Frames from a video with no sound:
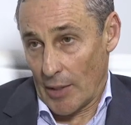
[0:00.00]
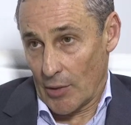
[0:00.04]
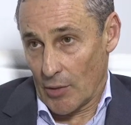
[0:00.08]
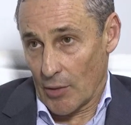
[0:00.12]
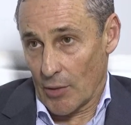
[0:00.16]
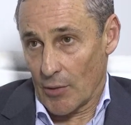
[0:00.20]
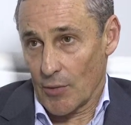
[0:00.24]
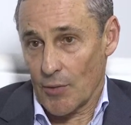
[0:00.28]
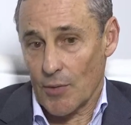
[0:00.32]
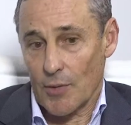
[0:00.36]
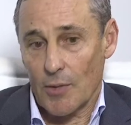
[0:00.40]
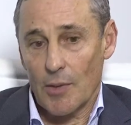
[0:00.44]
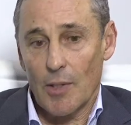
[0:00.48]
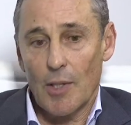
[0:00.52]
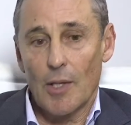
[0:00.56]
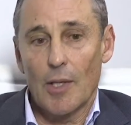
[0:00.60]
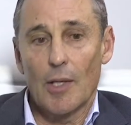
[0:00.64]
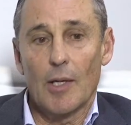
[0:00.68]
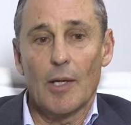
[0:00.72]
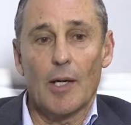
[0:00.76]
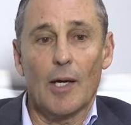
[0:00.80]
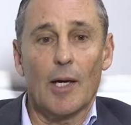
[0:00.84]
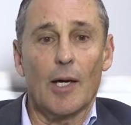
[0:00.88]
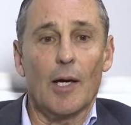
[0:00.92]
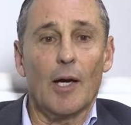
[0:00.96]
agents,
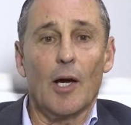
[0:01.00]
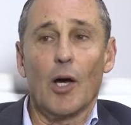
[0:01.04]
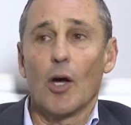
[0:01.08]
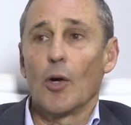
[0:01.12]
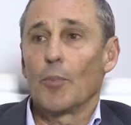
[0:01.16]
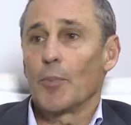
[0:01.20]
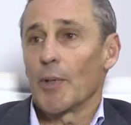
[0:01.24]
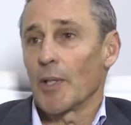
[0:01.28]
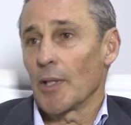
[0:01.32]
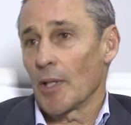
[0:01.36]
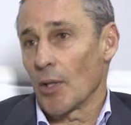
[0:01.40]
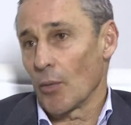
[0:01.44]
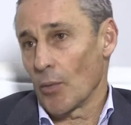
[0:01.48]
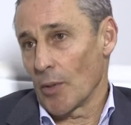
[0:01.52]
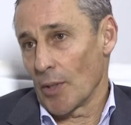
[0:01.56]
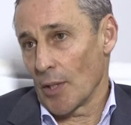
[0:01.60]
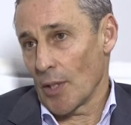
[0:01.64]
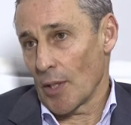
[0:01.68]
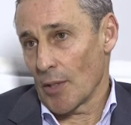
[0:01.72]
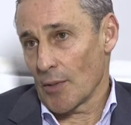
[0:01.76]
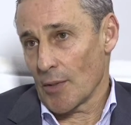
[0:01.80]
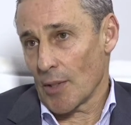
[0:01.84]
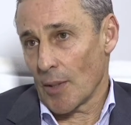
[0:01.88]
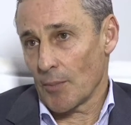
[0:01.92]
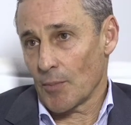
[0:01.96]
hoping their
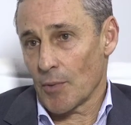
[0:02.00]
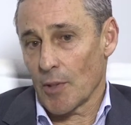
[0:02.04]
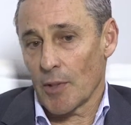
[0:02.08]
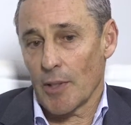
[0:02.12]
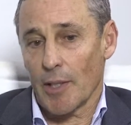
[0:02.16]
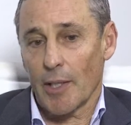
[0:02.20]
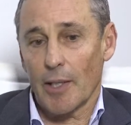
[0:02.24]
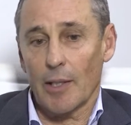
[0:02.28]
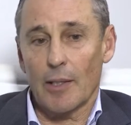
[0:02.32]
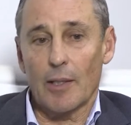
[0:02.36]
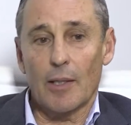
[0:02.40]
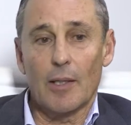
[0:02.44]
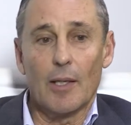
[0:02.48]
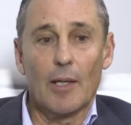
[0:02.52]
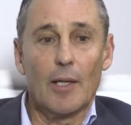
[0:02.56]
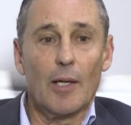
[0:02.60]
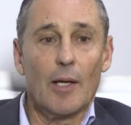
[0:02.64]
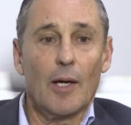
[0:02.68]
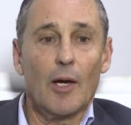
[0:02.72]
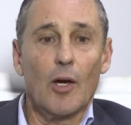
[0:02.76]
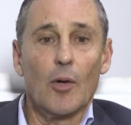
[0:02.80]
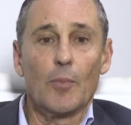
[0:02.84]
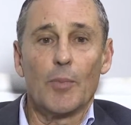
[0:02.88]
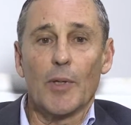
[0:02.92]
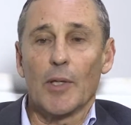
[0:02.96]
window's up to date,
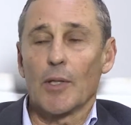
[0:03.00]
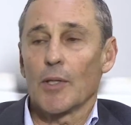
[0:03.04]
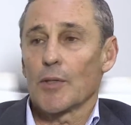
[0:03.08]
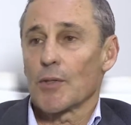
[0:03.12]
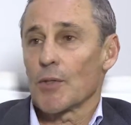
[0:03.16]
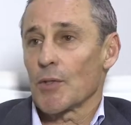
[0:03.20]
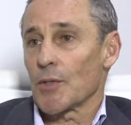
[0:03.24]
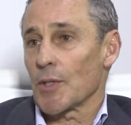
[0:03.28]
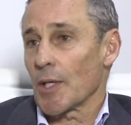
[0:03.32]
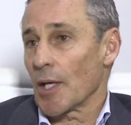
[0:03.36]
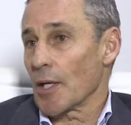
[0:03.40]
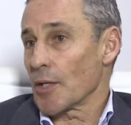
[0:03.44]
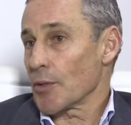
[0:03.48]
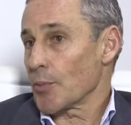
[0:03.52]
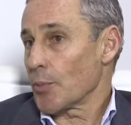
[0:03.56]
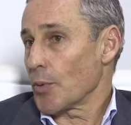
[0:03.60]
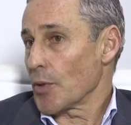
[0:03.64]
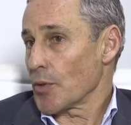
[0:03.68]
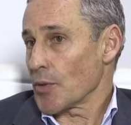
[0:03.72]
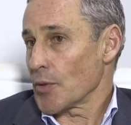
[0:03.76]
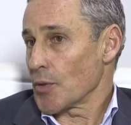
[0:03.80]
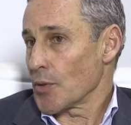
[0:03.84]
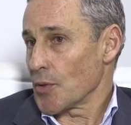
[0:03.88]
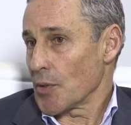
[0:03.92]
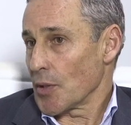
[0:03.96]
hoping there's a
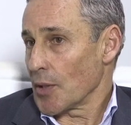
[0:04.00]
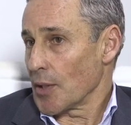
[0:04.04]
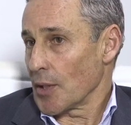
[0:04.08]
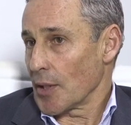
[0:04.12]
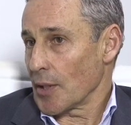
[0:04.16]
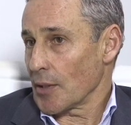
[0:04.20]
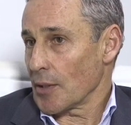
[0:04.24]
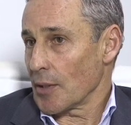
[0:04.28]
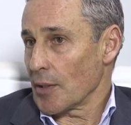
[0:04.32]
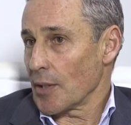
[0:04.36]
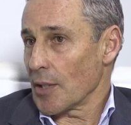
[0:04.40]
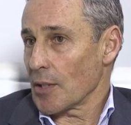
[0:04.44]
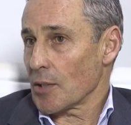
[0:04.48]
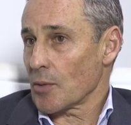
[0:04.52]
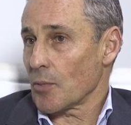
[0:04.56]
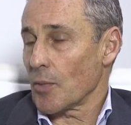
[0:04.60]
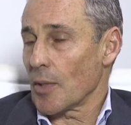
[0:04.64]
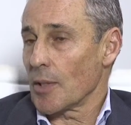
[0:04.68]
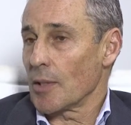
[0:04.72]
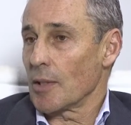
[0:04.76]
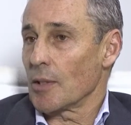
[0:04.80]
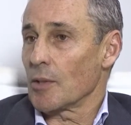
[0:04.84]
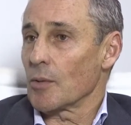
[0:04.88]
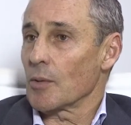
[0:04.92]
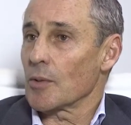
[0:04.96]
salesperson sitting at the desk
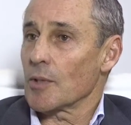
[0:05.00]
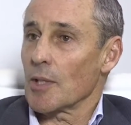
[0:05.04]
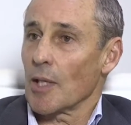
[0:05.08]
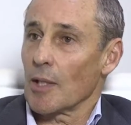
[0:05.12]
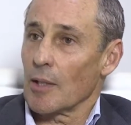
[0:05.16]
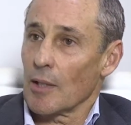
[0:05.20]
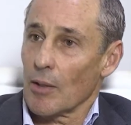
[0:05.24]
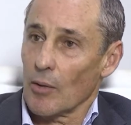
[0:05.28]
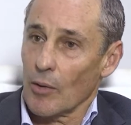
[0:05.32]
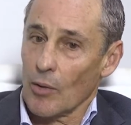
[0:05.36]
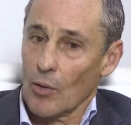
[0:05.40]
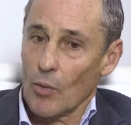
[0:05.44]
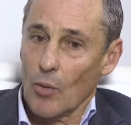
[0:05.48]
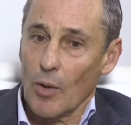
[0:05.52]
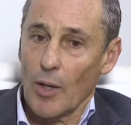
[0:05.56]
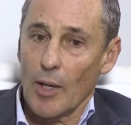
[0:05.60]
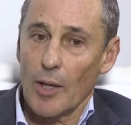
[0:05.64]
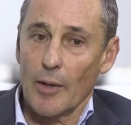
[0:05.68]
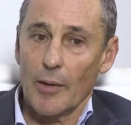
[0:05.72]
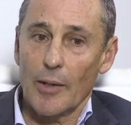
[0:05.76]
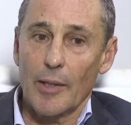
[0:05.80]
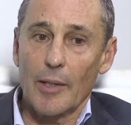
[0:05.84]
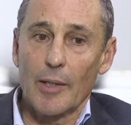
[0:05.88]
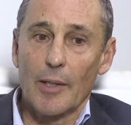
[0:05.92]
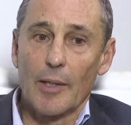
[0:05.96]
ready to attend their
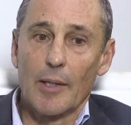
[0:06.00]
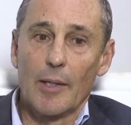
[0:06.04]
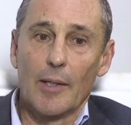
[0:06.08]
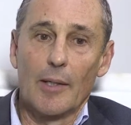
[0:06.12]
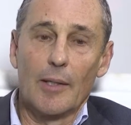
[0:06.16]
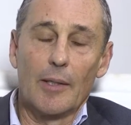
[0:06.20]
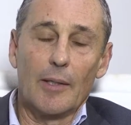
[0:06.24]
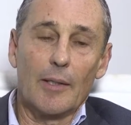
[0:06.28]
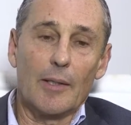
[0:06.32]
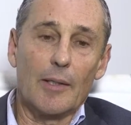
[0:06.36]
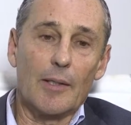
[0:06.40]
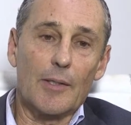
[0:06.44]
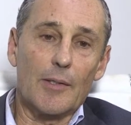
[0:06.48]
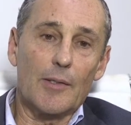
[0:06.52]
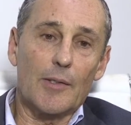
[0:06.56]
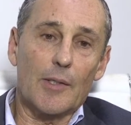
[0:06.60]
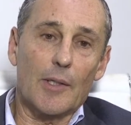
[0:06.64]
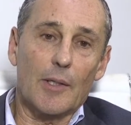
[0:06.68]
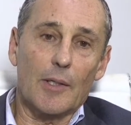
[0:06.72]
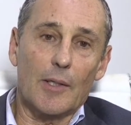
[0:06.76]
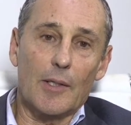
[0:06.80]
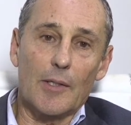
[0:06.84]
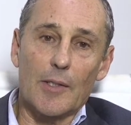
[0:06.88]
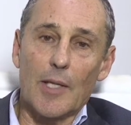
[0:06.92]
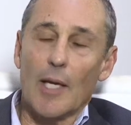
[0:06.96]
inquiry, is
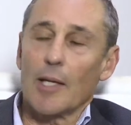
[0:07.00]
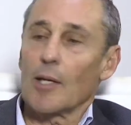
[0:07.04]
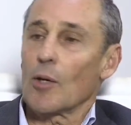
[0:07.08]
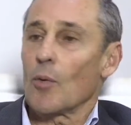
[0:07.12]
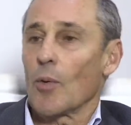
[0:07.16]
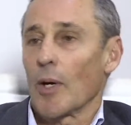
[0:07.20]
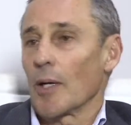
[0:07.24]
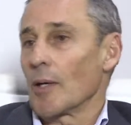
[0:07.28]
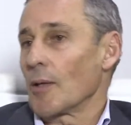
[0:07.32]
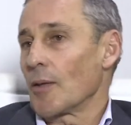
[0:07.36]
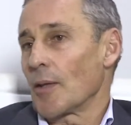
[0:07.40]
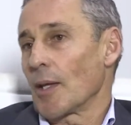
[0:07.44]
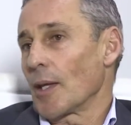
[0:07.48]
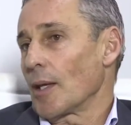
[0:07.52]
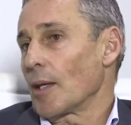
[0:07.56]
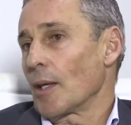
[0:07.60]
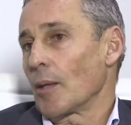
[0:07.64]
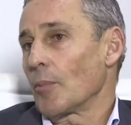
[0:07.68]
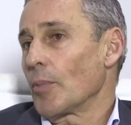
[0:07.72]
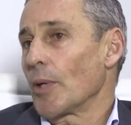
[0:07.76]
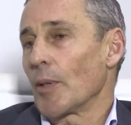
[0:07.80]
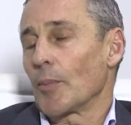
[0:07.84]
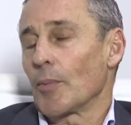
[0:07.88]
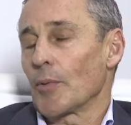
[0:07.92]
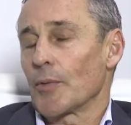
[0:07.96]
antiquated
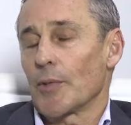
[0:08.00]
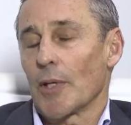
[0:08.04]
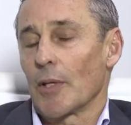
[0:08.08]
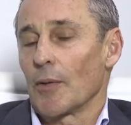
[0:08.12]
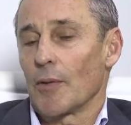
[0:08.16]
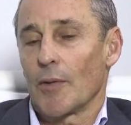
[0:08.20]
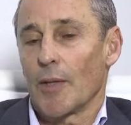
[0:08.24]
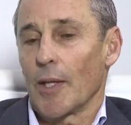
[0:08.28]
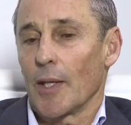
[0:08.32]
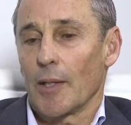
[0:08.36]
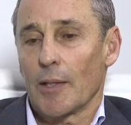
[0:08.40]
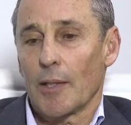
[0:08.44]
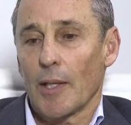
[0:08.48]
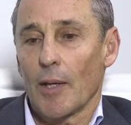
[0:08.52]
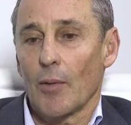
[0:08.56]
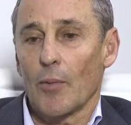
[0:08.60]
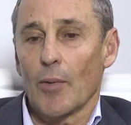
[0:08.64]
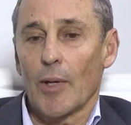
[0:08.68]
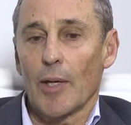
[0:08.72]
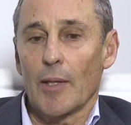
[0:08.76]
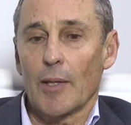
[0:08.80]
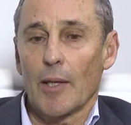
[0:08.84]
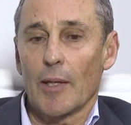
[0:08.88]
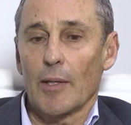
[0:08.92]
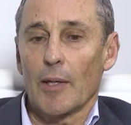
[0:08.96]
thinking. People don't think that
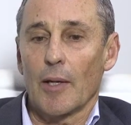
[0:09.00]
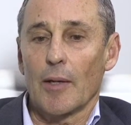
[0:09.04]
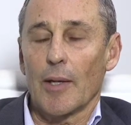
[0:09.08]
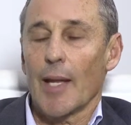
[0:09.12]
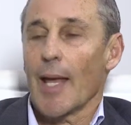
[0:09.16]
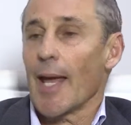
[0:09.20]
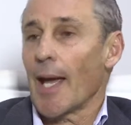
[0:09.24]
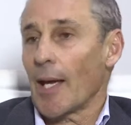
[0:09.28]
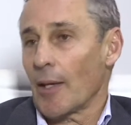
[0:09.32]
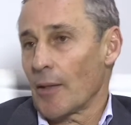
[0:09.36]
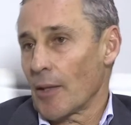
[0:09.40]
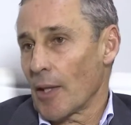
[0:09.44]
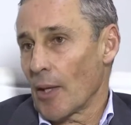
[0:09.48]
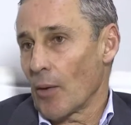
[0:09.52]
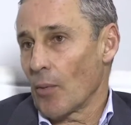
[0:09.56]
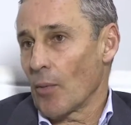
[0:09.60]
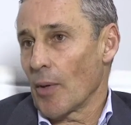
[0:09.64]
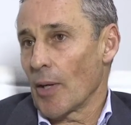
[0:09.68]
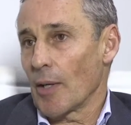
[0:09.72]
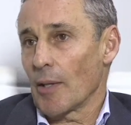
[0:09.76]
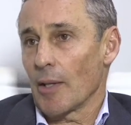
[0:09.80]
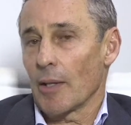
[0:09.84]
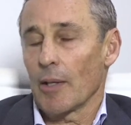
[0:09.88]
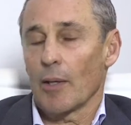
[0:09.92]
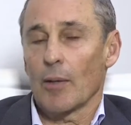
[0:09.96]
way, they don't act that
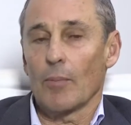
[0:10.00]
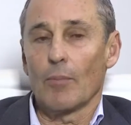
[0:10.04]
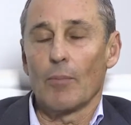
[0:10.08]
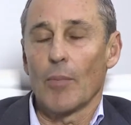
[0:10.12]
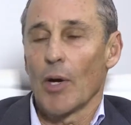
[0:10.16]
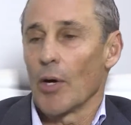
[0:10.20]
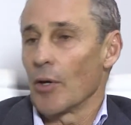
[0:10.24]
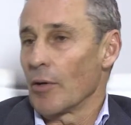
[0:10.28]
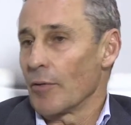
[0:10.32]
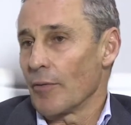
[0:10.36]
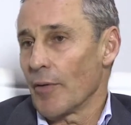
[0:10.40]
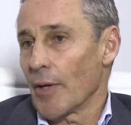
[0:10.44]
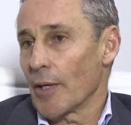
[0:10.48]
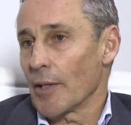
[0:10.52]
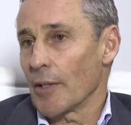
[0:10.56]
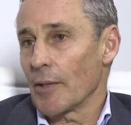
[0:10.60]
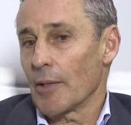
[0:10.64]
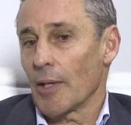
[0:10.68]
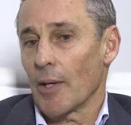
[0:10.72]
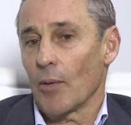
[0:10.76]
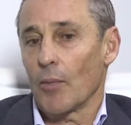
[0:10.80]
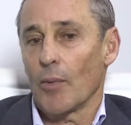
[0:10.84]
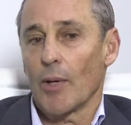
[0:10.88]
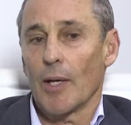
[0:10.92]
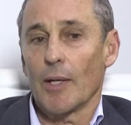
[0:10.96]
way, they're not motivated
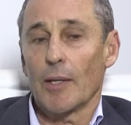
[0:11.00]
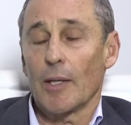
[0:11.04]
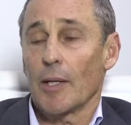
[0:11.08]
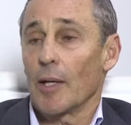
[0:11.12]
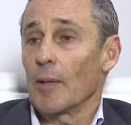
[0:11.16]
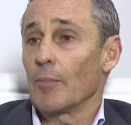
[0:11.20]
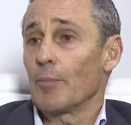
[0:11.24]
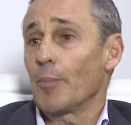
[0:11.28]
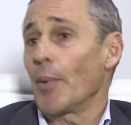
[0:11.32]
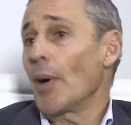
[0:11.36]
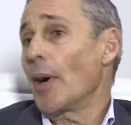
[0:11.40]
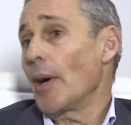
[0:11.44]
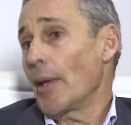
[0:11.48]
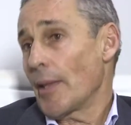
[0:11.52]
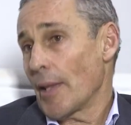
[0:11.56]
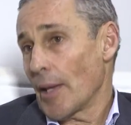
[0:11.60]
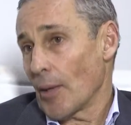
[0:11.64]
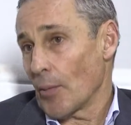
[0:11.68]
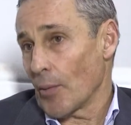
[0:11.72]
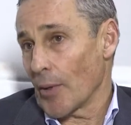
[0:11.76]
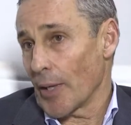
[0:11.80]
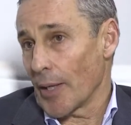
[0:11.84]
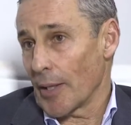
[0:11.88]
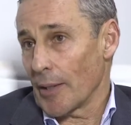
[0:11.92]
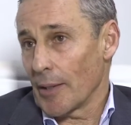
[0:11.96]
that way, they don't buy
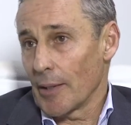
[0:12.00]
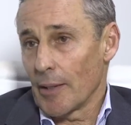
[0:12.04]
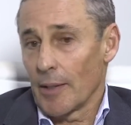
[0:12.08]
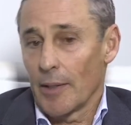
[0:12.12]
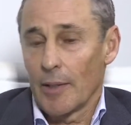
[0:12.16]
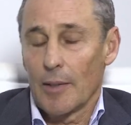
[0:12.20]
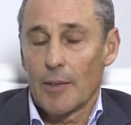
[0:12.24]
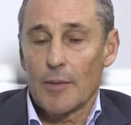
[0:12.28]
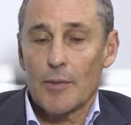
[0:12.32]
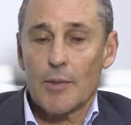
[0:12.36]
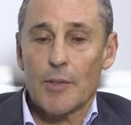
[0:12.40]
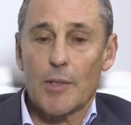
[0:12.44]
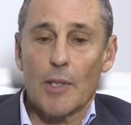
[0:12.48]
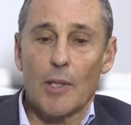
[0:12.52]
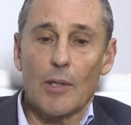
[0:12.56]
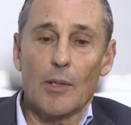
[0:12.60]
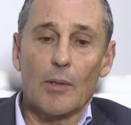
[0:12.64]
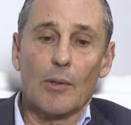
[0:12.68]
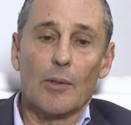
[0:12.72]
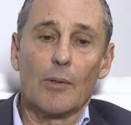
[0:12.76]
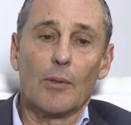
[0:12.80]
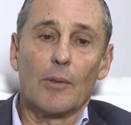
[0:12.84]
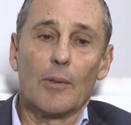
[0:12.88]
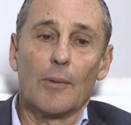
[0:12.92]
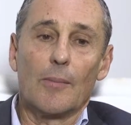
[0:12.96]
that way.
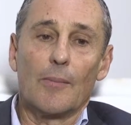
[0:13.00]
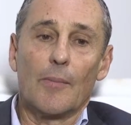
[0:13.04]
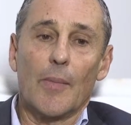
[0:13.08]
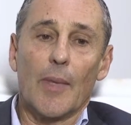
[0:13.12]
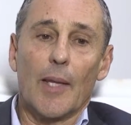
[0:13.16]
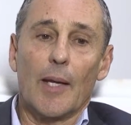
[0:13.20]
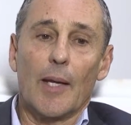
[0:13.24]
So